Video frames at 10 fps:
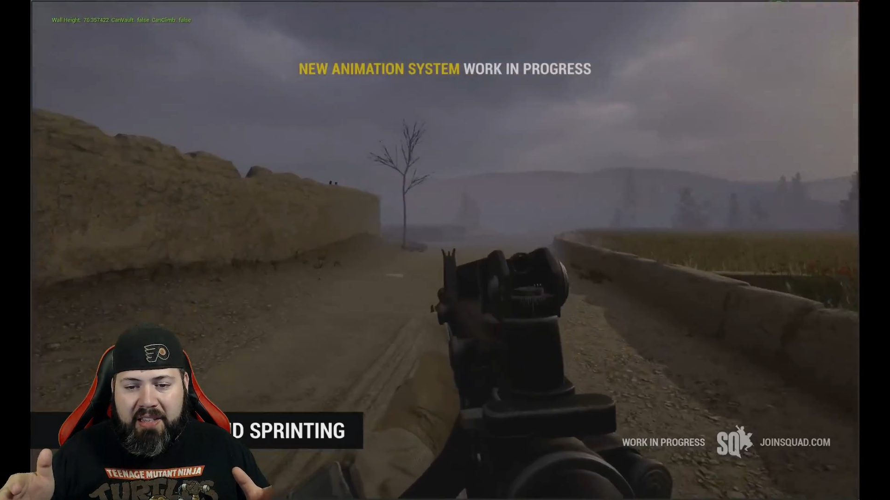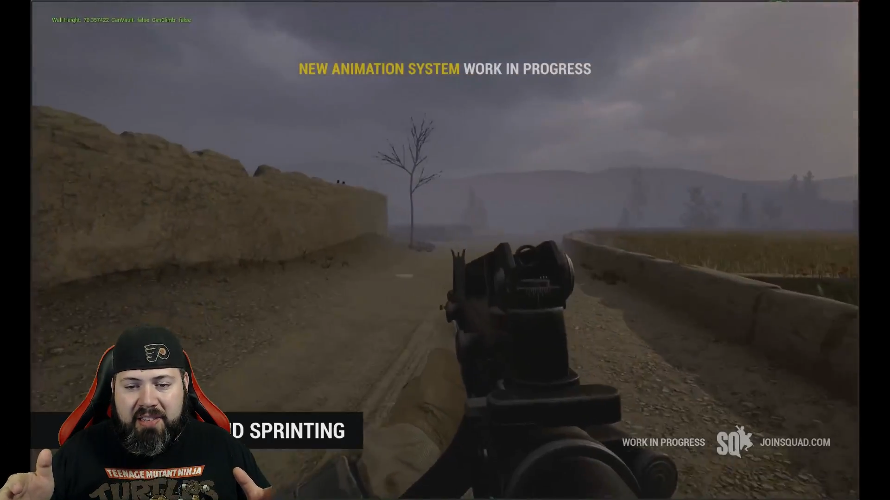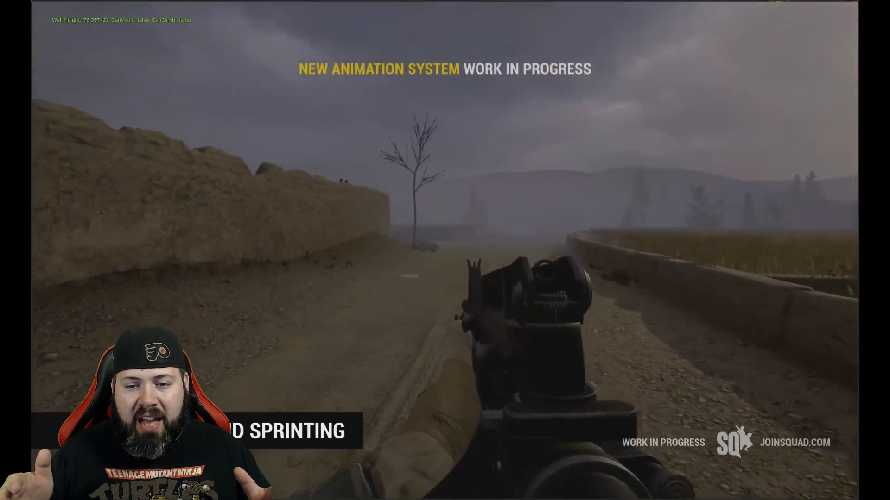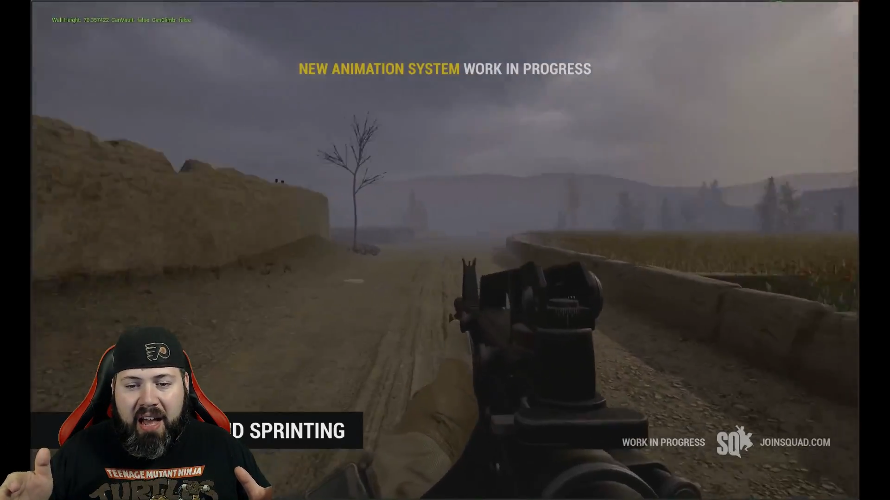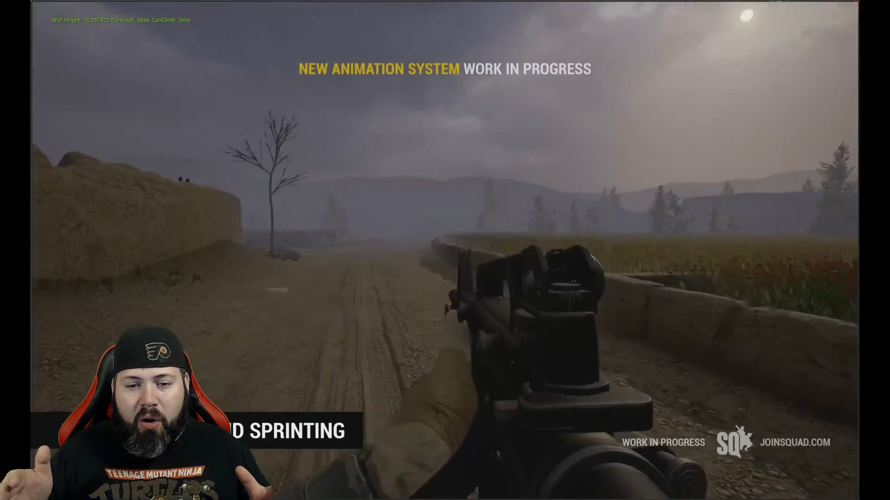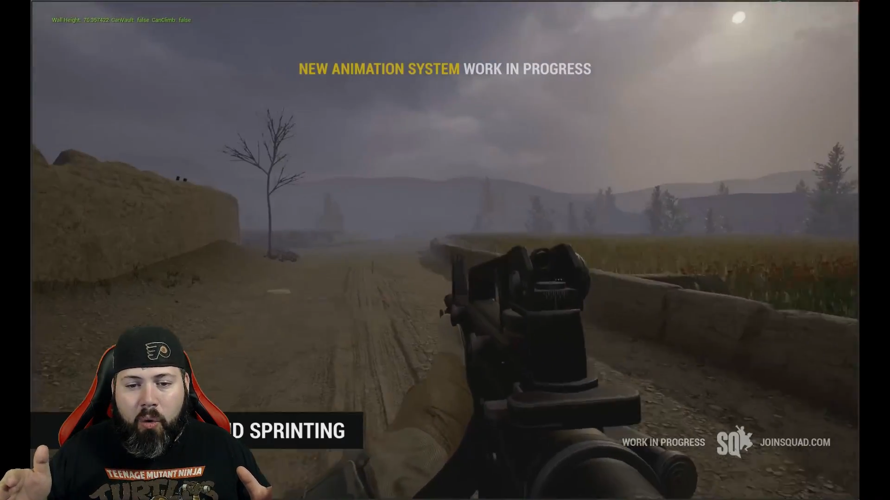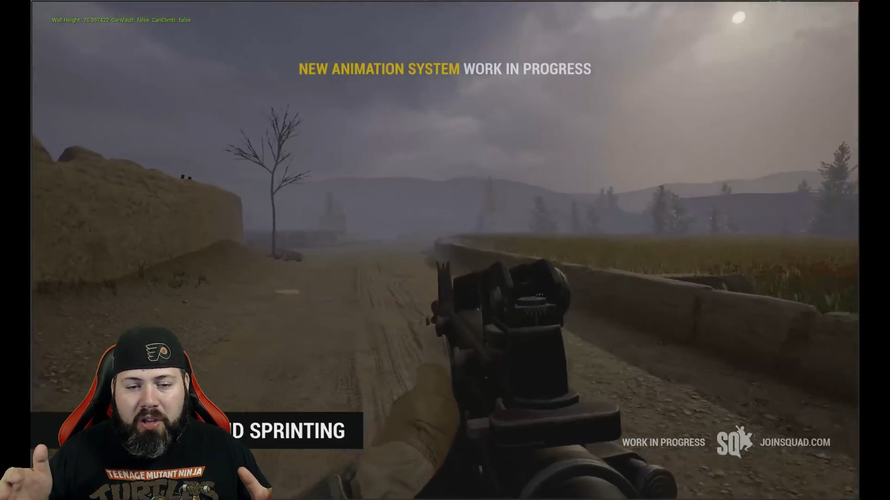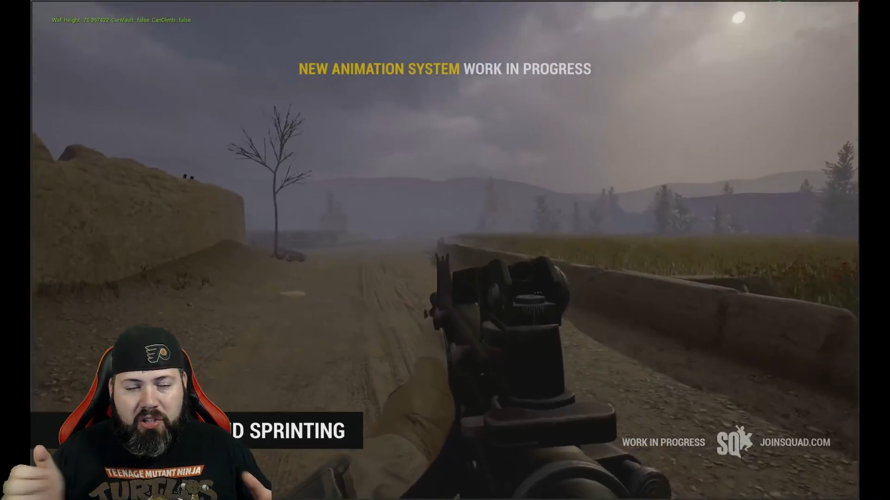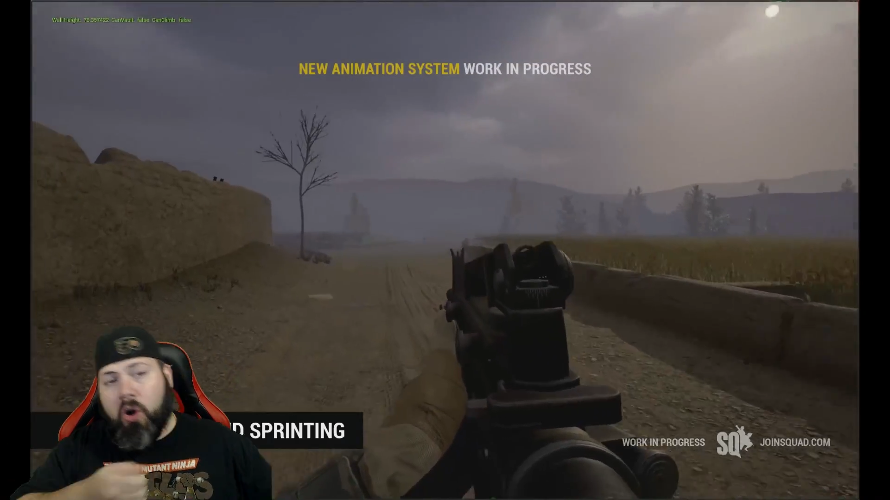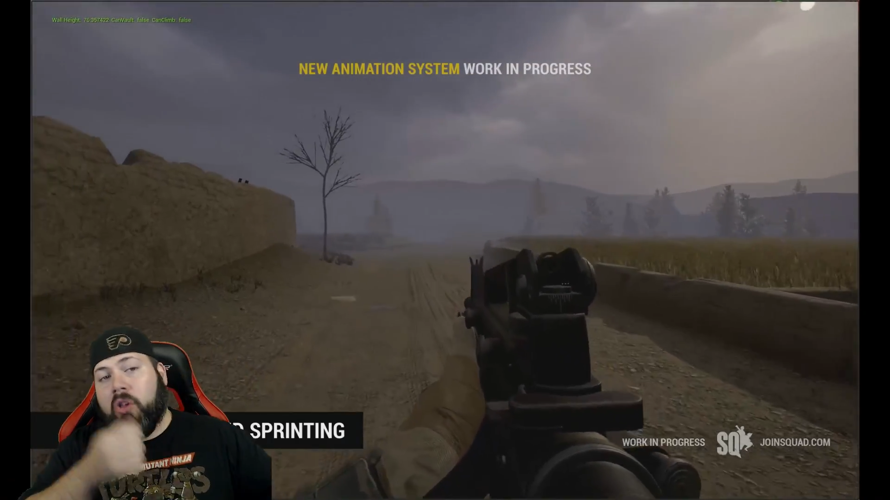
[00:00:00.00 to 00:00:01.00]
it's not
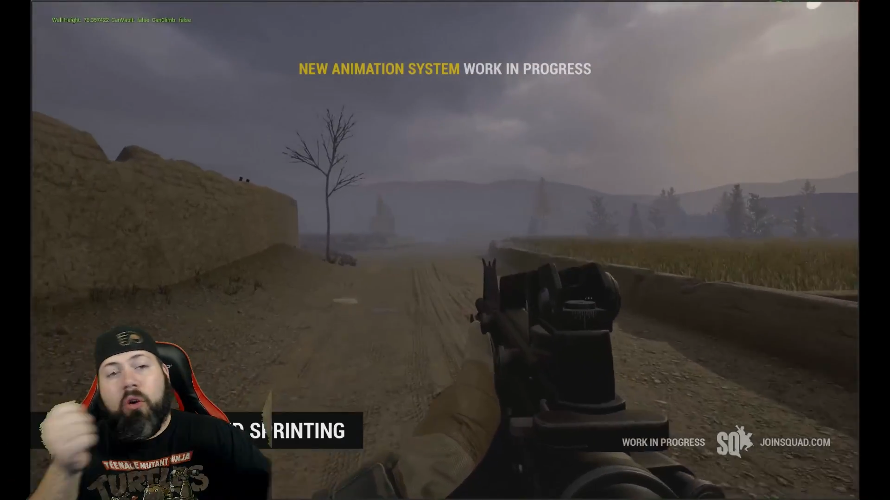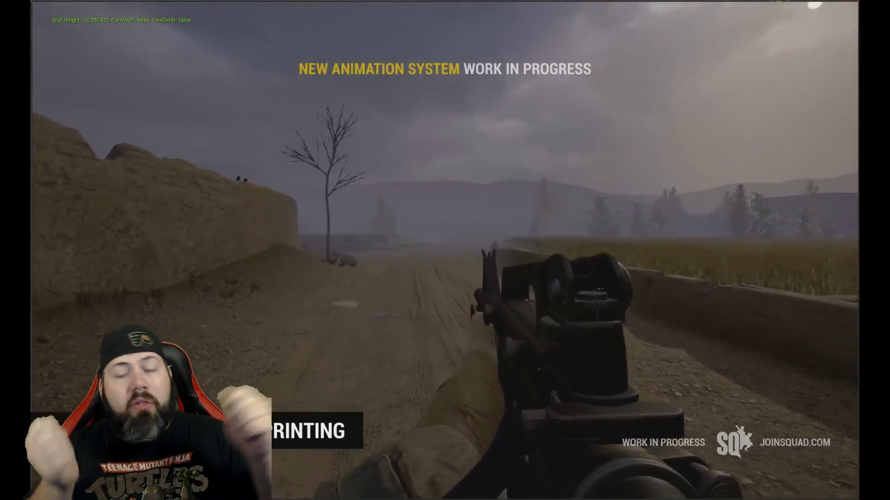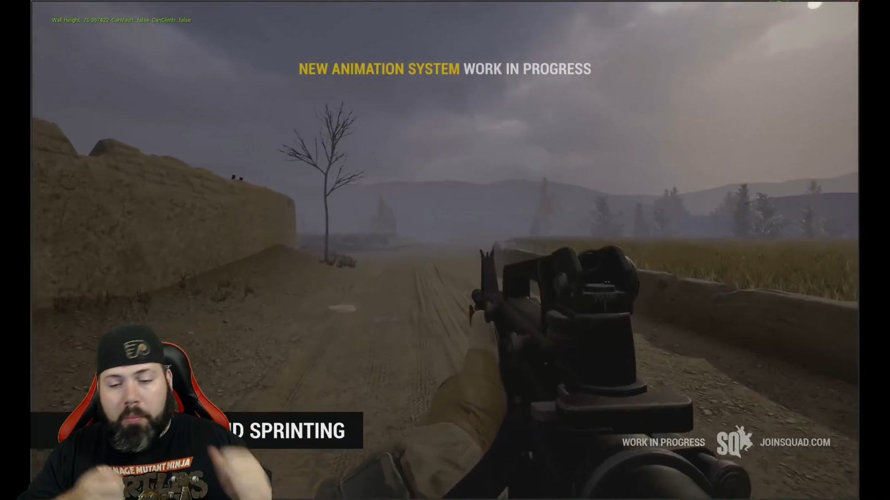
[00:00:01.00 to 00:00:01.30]
always all over